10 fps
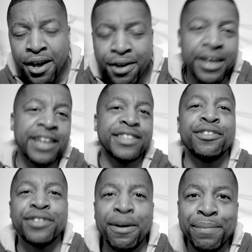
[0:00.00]
Okay, so
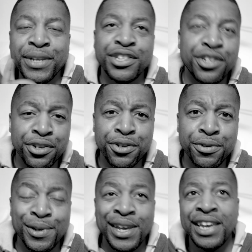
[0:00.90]
number
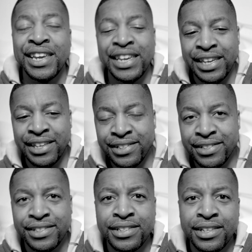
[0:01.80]
2
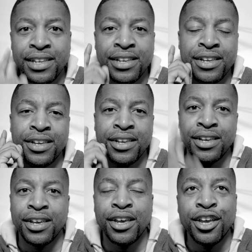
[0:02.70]
is
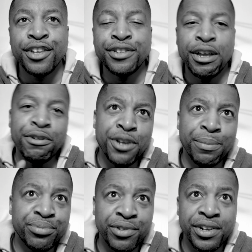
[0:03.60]
know your
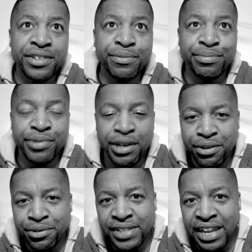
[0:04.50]

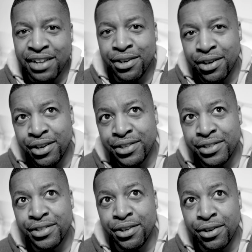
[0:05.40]
pros and
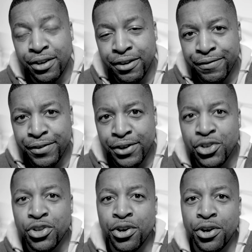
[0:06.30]
cons of
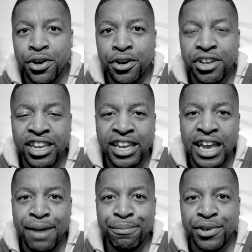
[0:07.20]
your
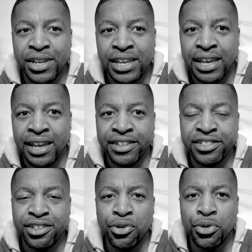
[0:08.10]
camera gear.
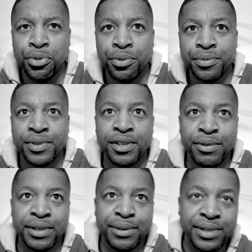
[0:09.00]
So
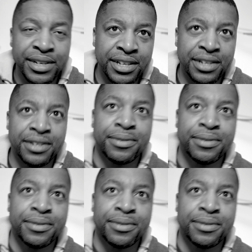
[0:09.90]
let me start again.